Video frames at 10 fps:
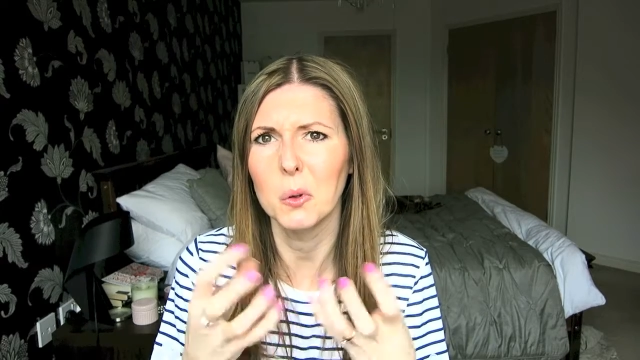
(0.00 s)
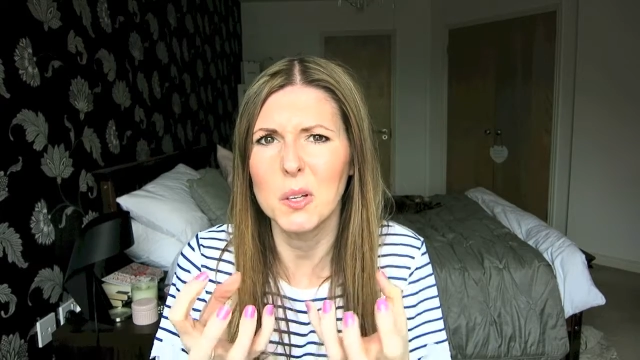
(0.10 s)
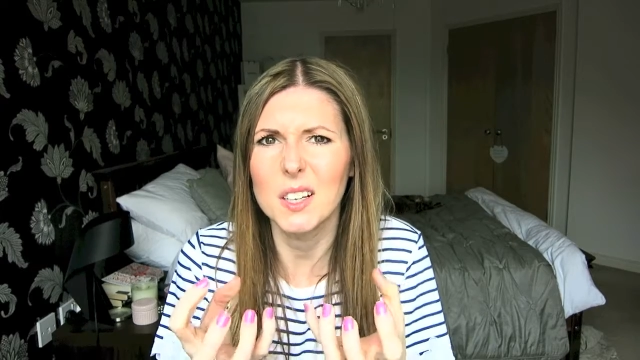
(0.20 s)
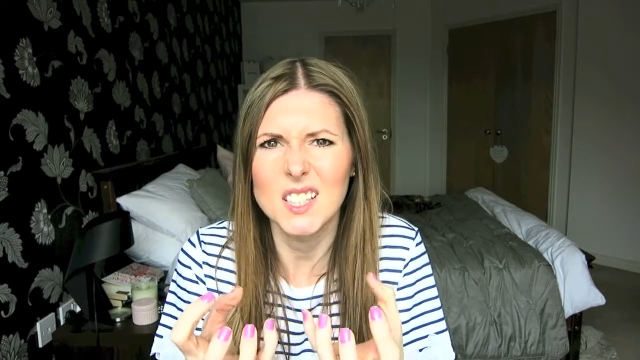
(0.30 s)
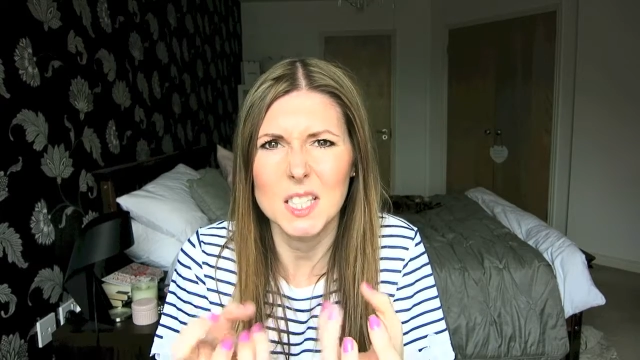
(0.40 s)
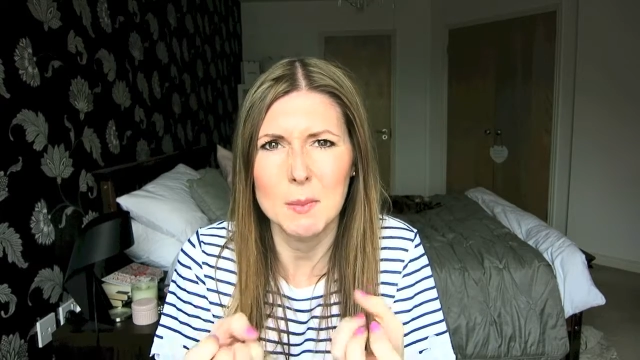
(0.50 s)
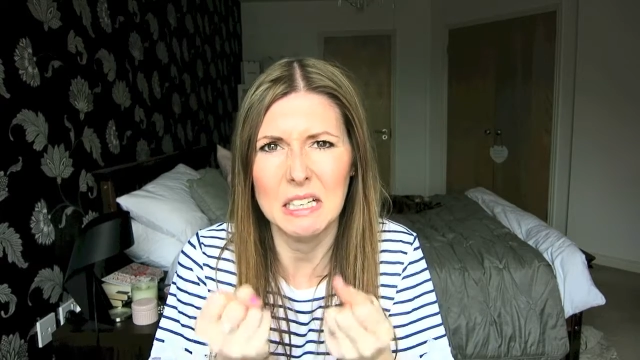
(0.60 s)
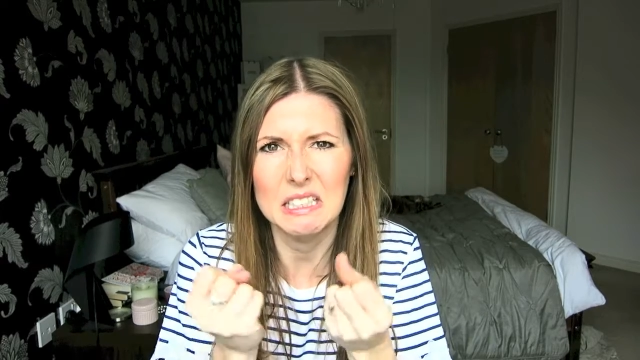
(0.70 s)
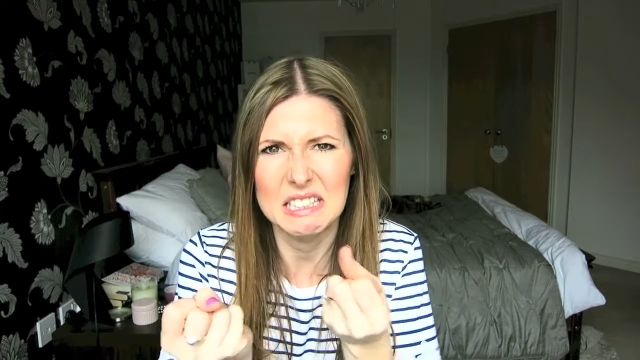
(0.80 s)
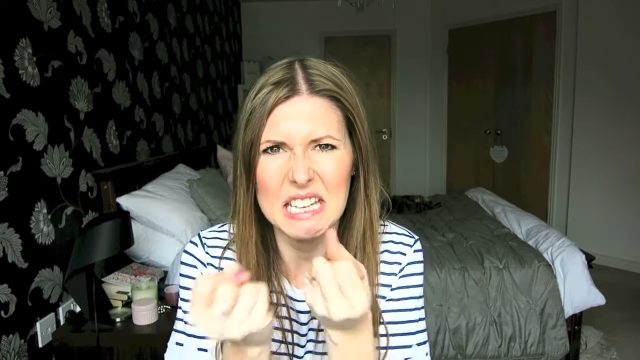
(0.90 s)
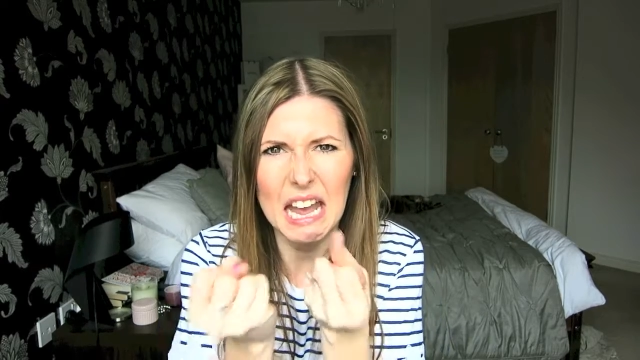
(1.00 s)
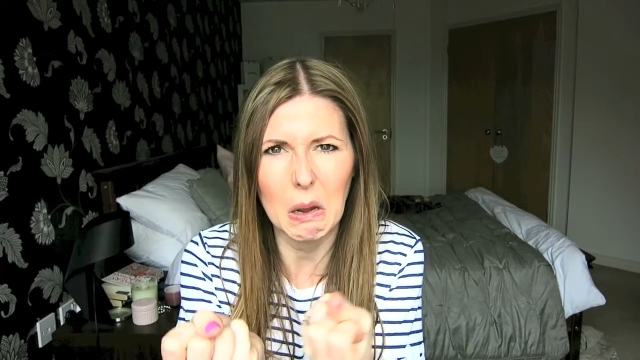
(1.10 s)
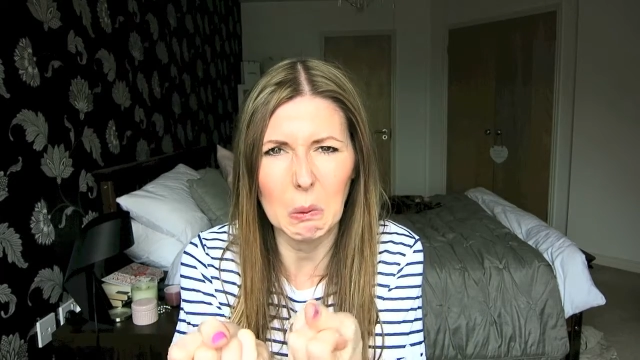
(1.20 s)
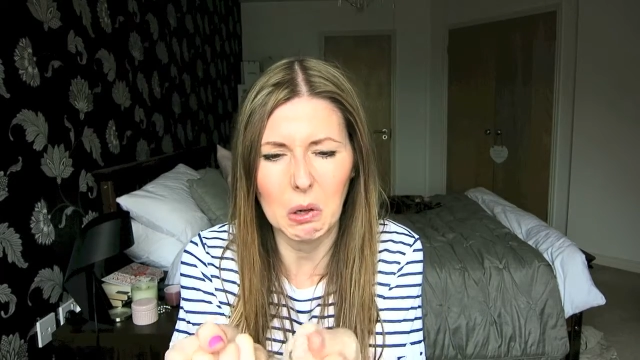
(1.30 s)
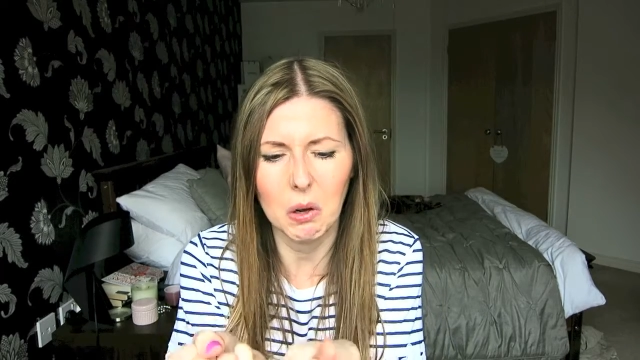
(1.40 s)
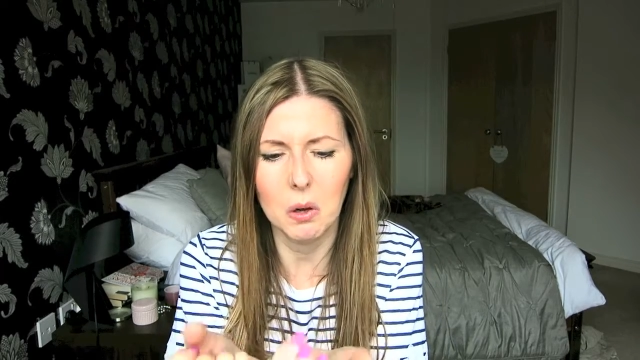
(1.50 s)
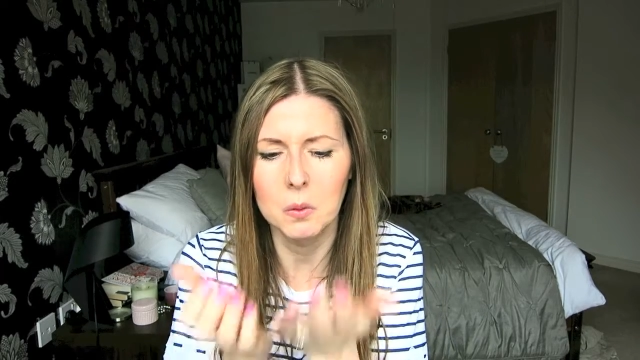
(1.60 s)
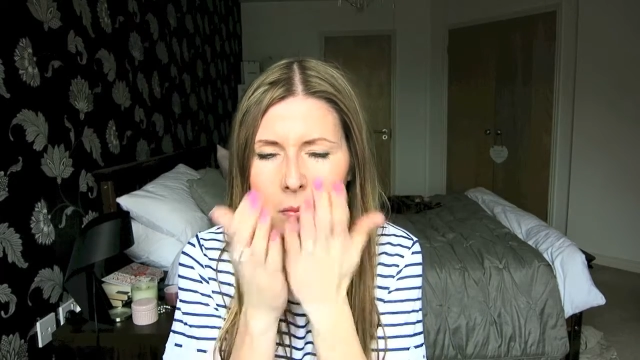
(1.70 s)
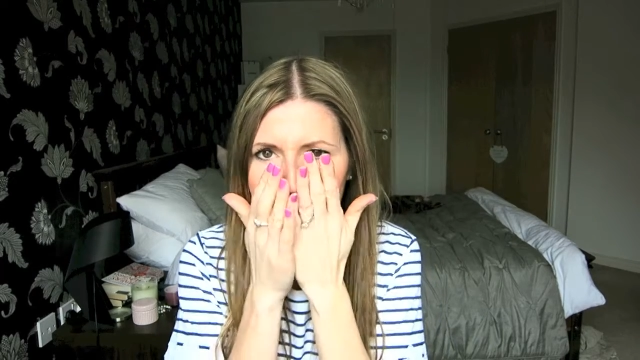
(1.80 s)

all you can smell is the alcohol.